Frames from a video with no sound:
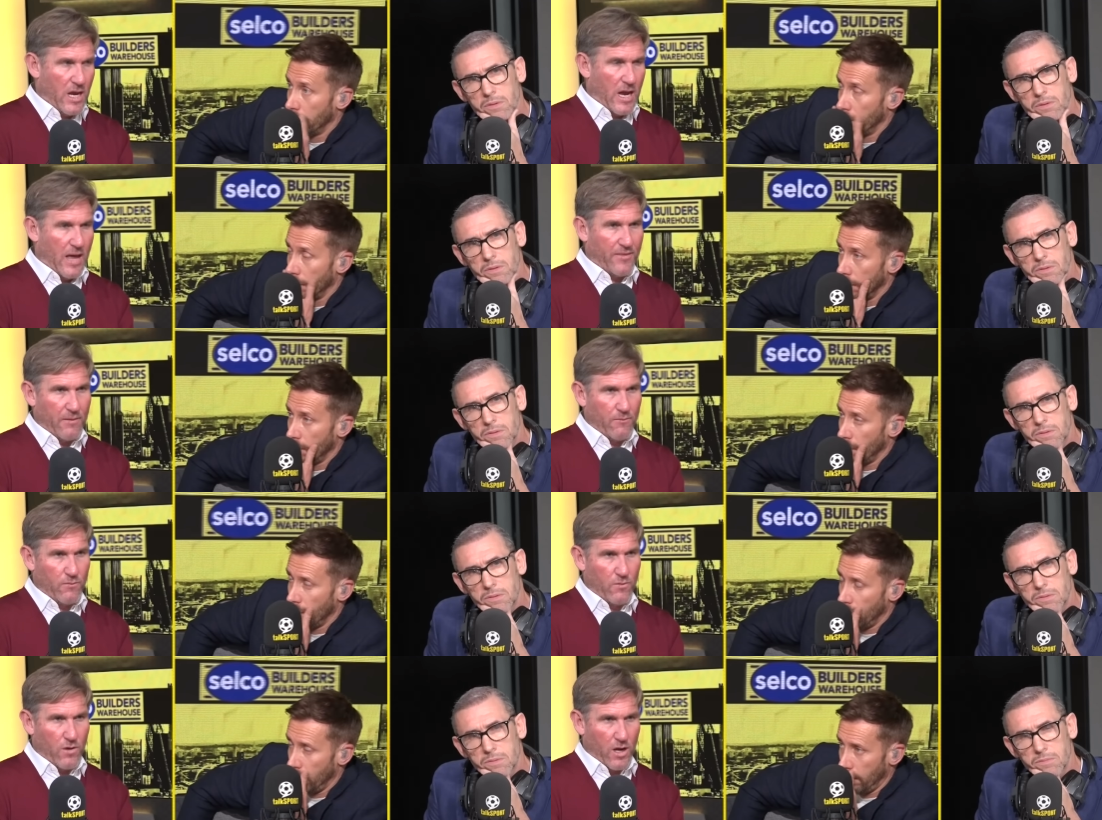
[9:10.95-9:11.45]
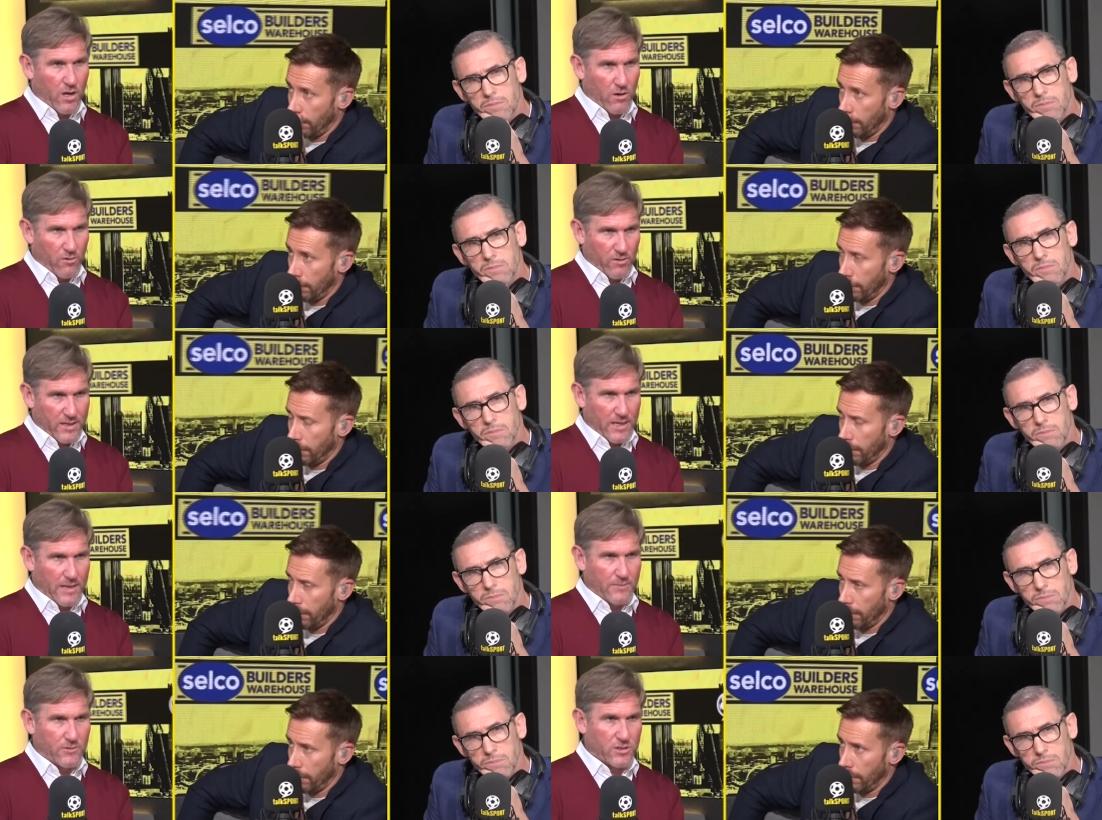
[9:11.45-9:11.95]
Speaker 1: And then
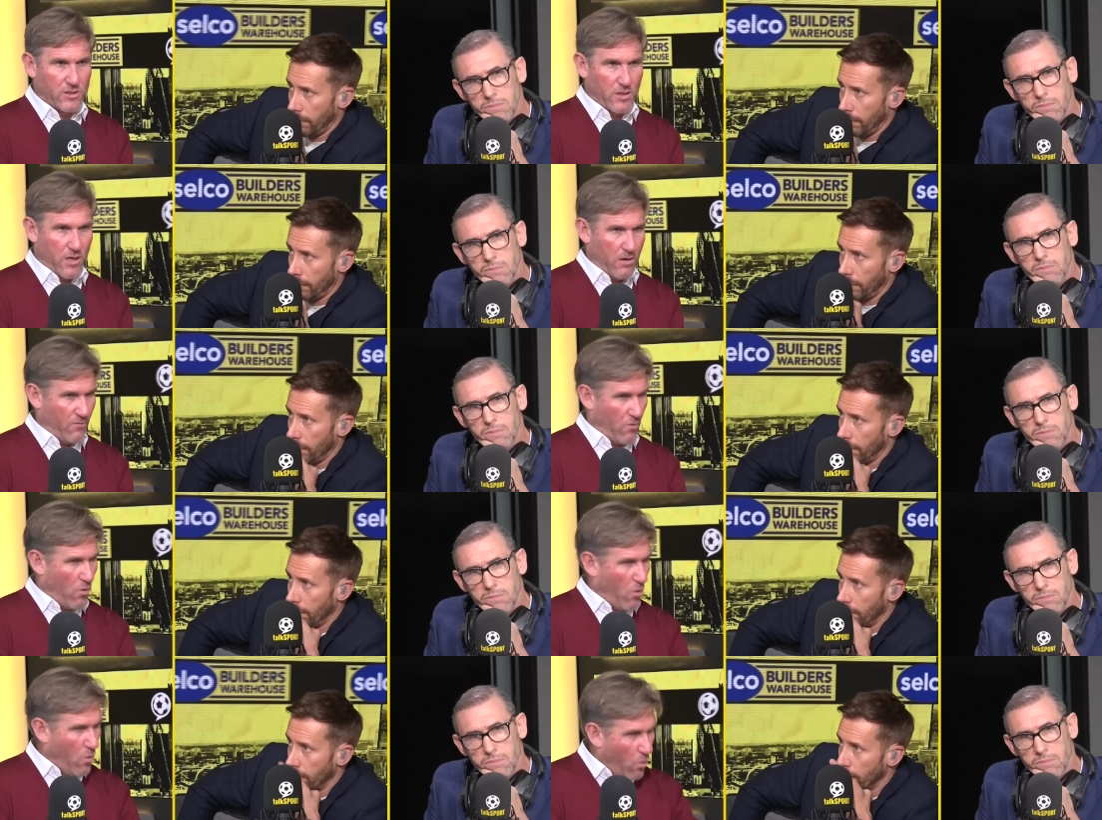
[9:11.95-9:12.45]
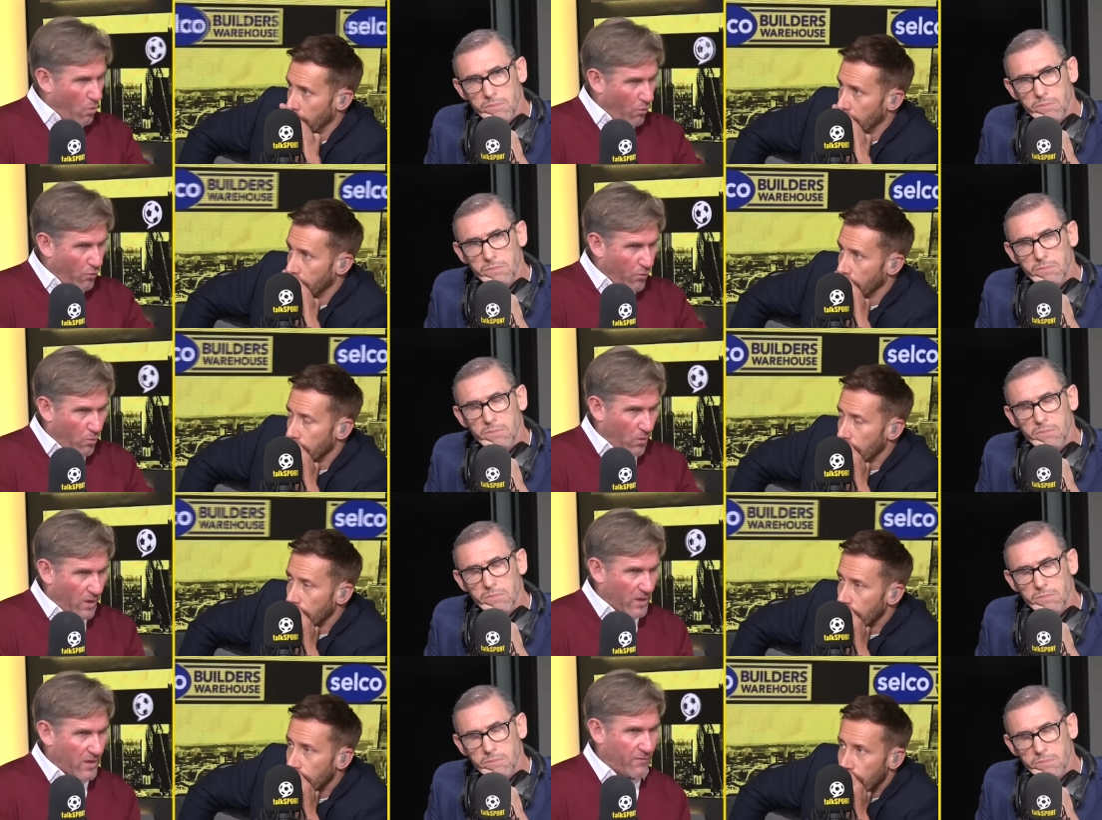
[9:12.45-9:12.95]
along came Sky with all
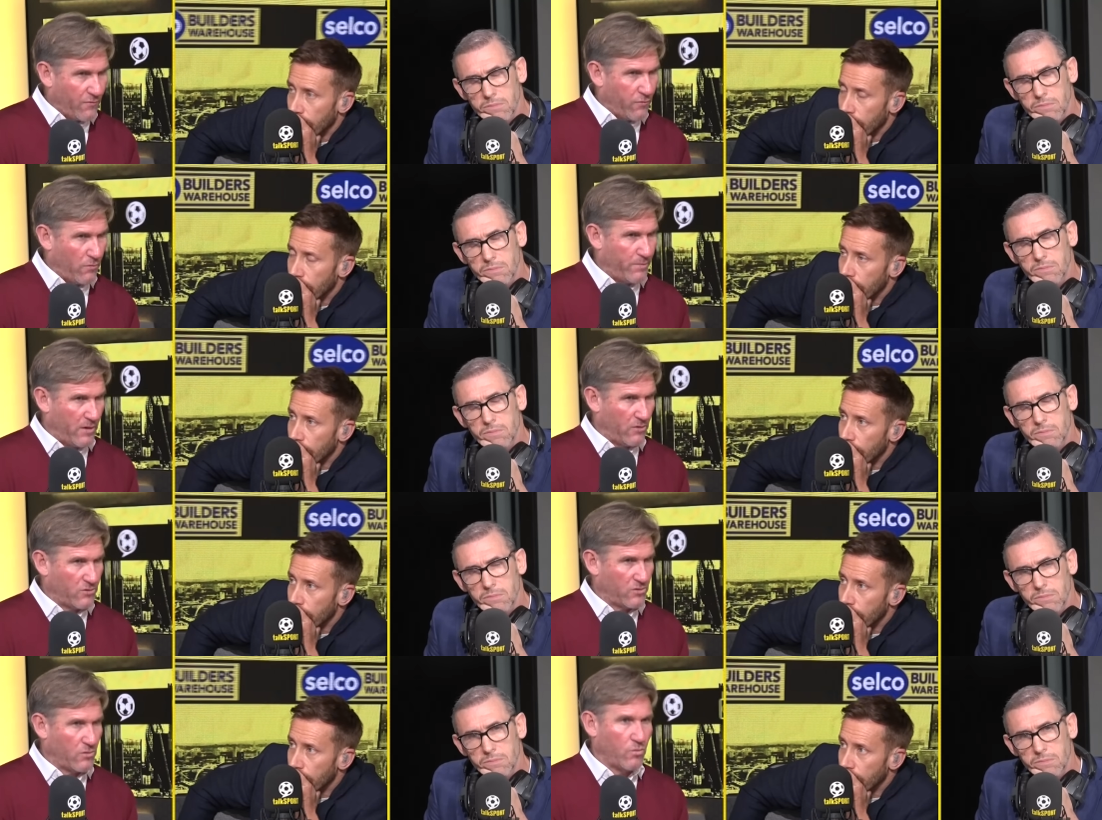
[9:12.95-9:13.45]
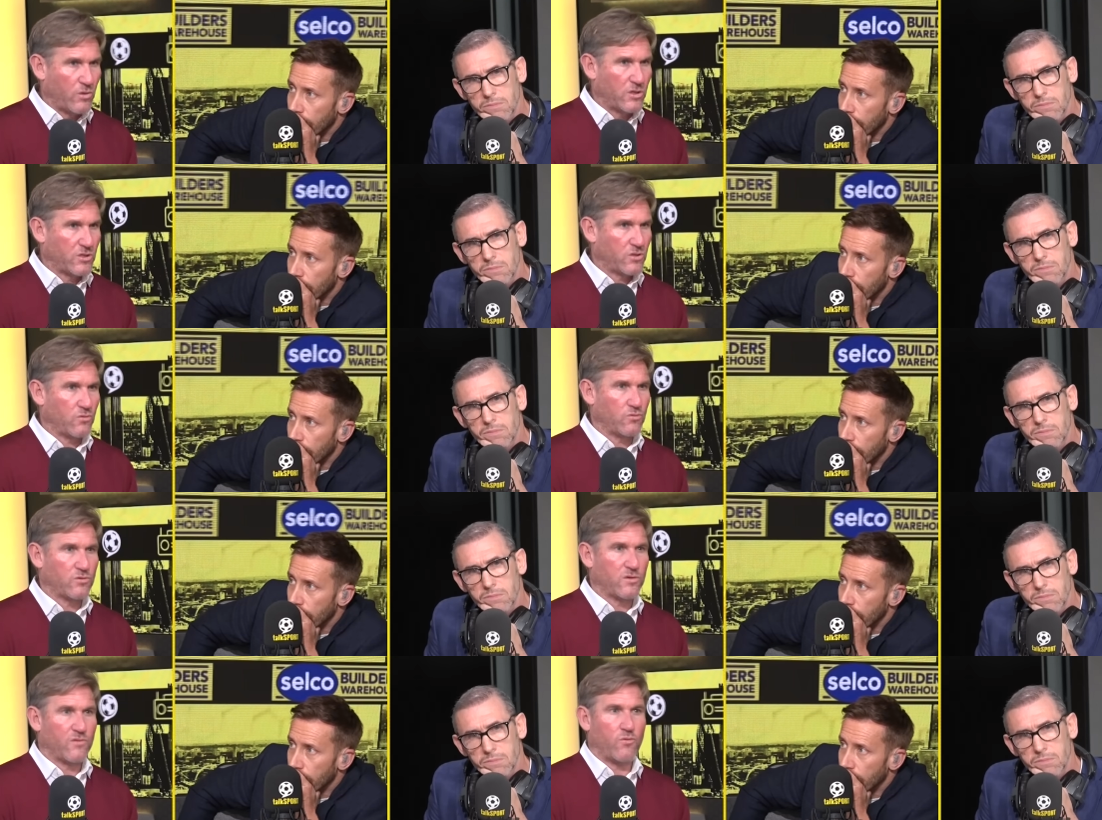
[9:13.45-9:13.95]
the wonderful bells and
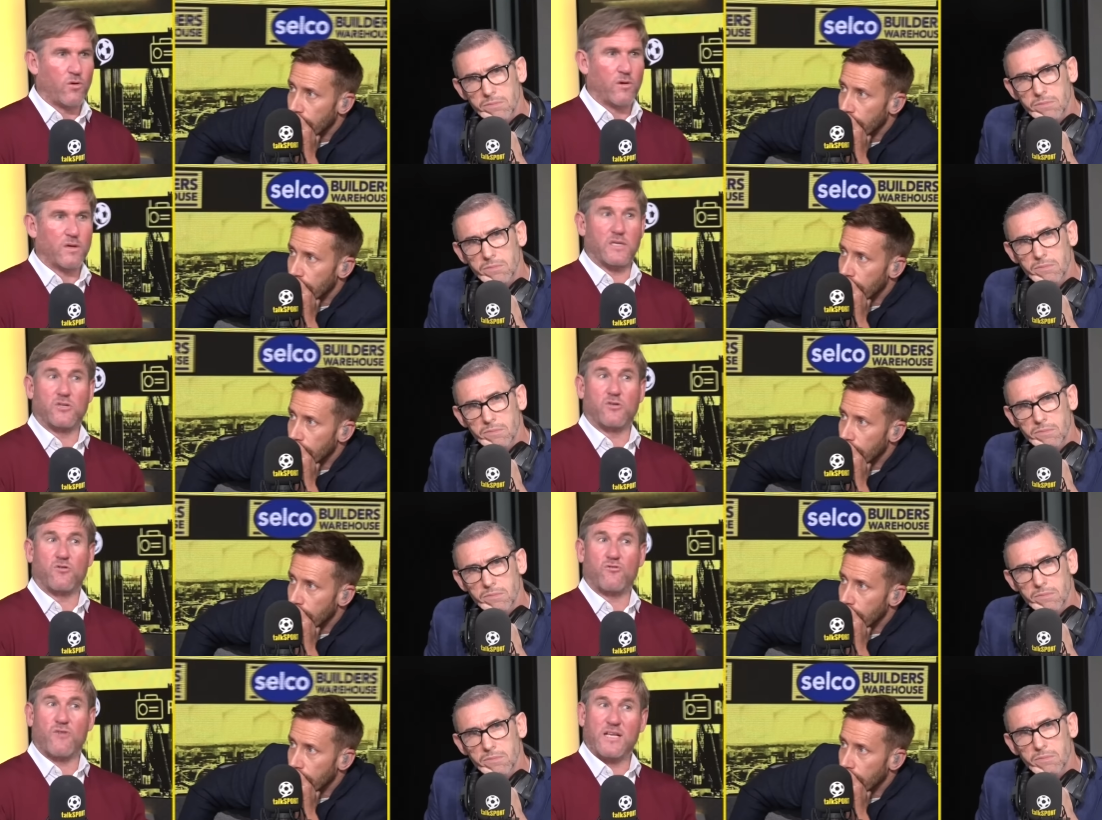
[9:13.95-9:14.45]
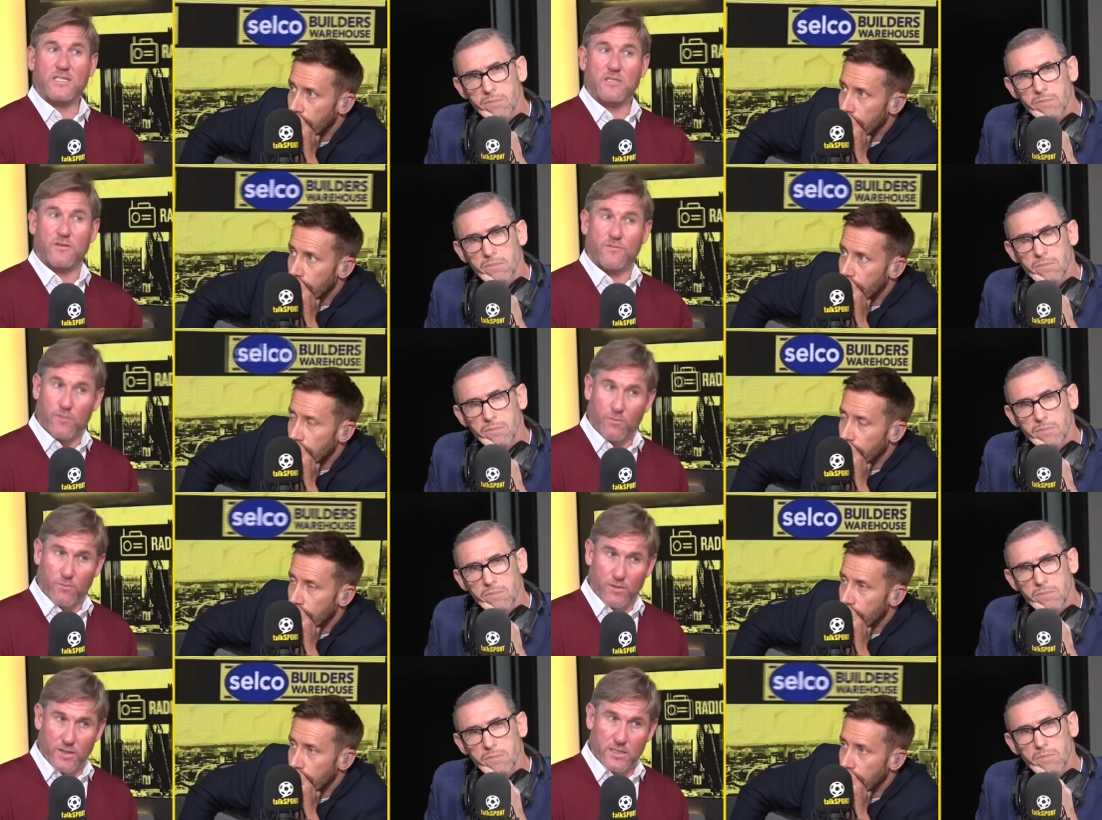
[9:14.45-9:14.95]
whistles of what has created
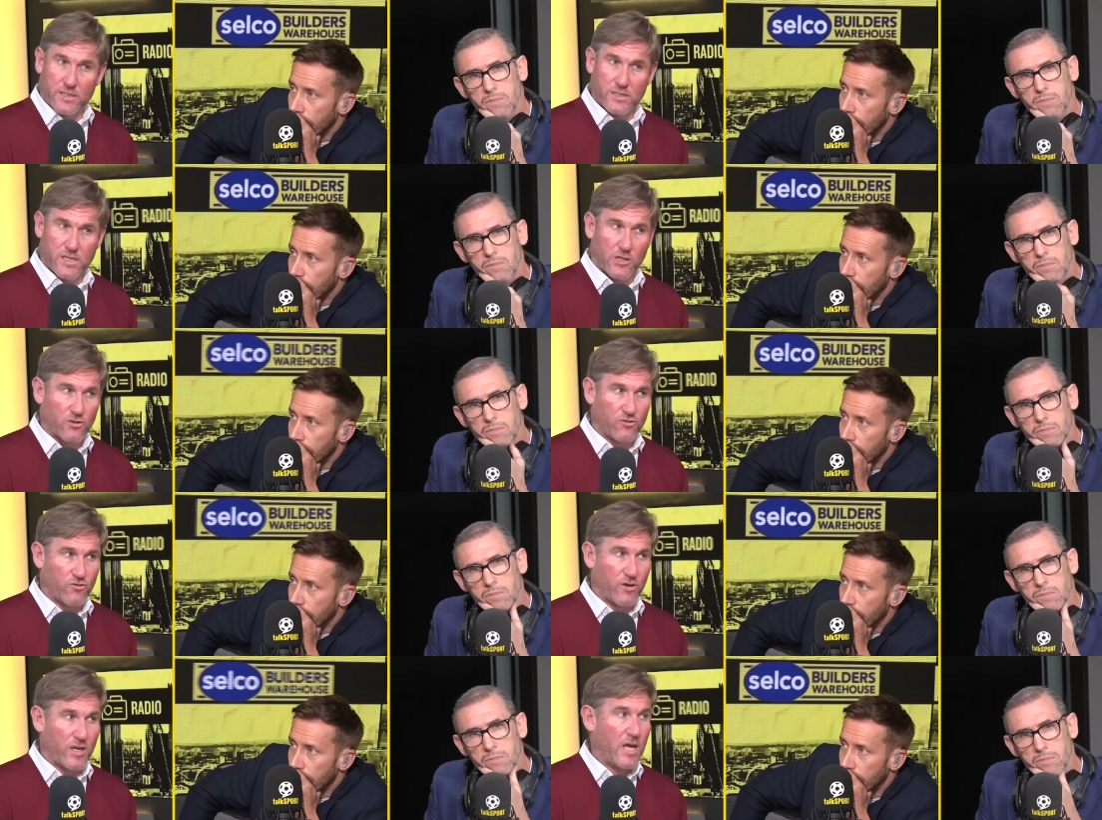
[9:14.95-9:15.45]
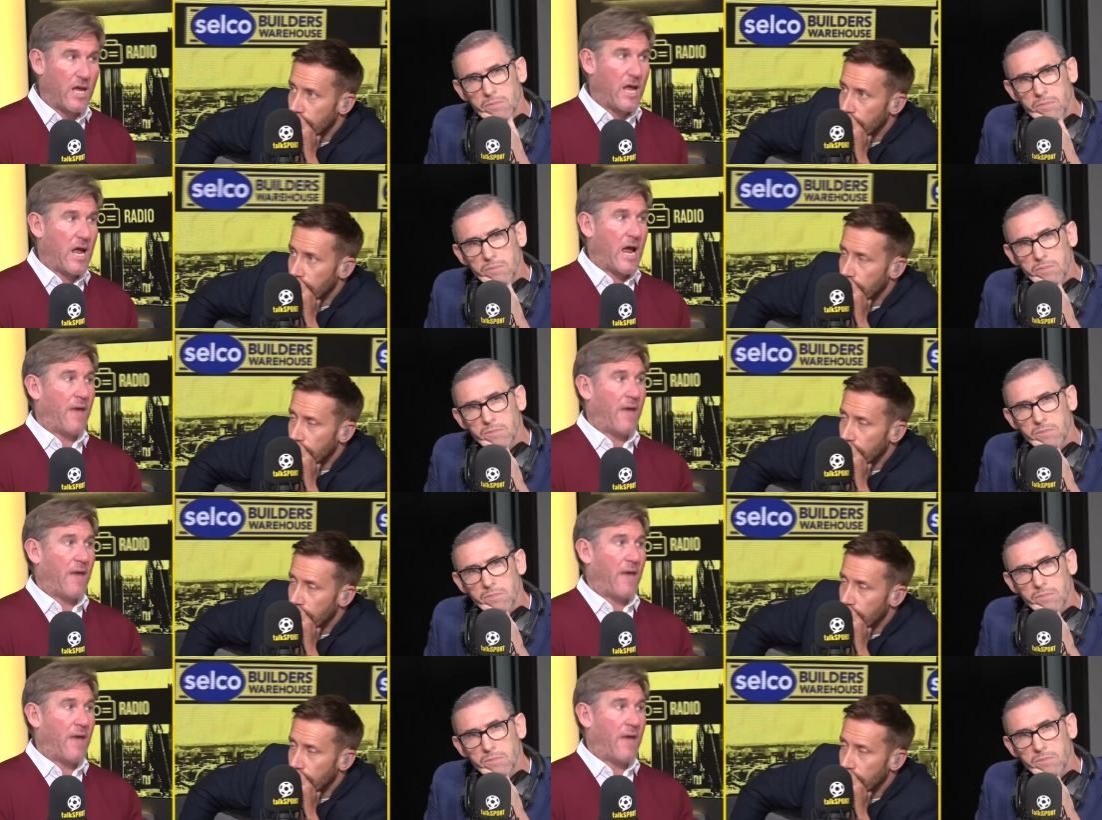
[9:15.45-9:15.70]
football in this country.